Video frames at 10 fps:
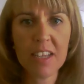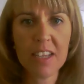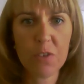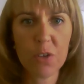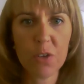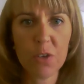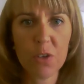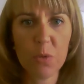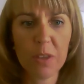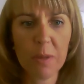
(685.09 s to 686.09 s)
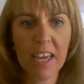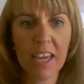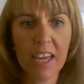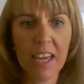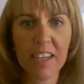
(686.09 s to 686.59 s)
interview with me,
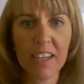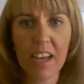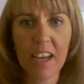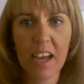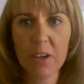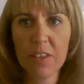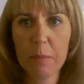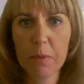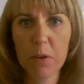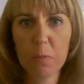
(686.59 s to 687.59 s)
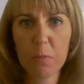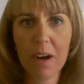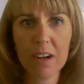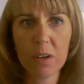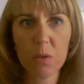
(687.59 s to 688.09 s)
and I know that both
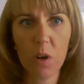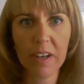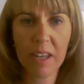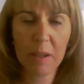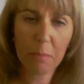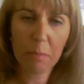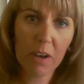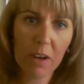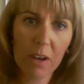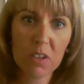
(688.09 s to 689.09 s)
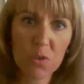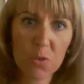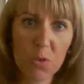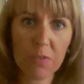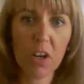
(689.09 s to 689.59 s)
part 1 and part
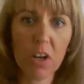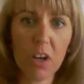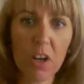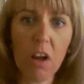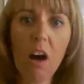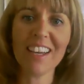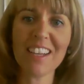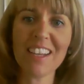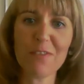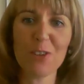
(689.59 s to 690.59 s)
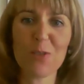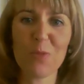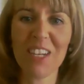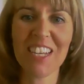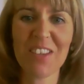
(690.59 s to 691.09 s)
2 of the long
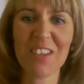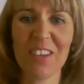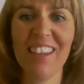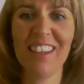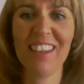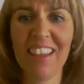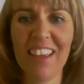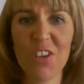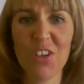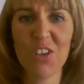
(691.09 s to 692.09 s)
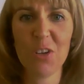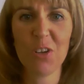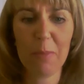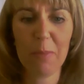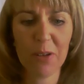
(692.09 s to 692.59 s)
interviews we did together, they should
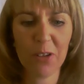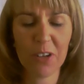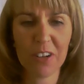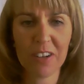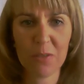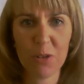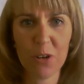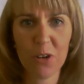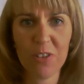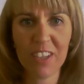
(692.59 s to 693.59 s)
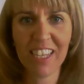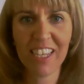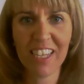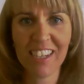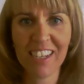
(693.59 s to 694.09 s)
be up on your Raw and
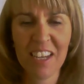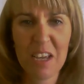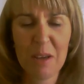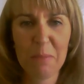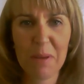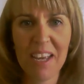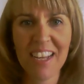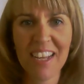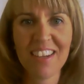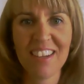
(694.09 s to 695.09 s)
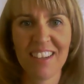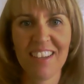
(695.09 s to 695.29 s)
Vegan page.